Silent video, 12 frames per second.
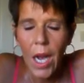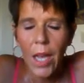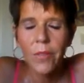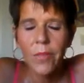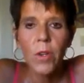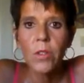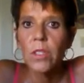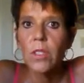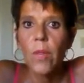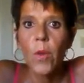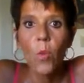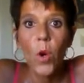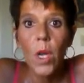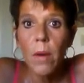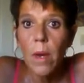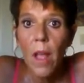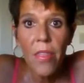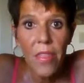I focus on the
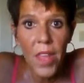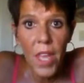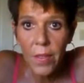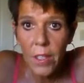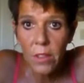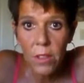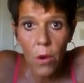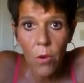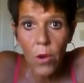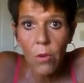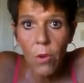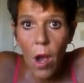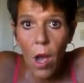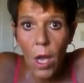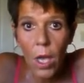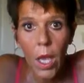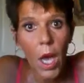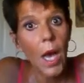one thing that's going
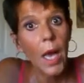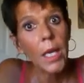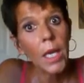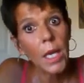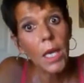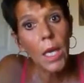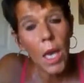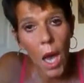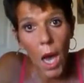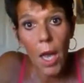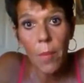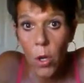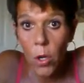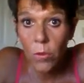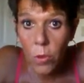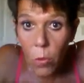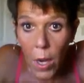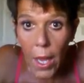wrong, i.e. I'm
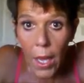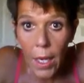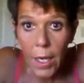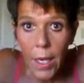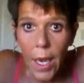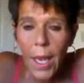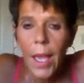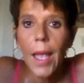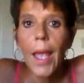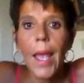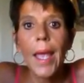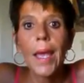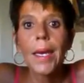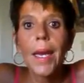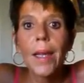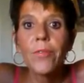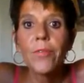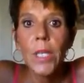overweight, and
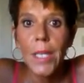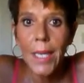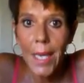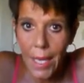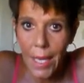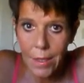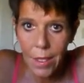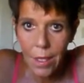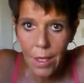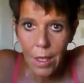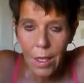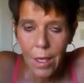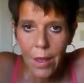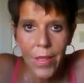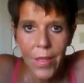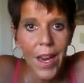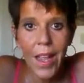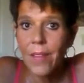I forget
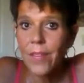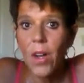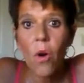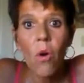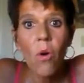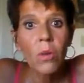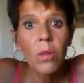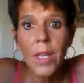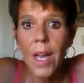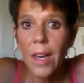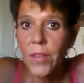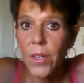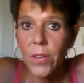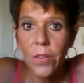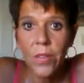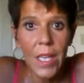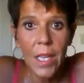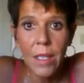that I have a whole lot of other
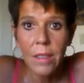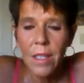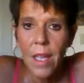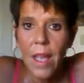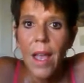things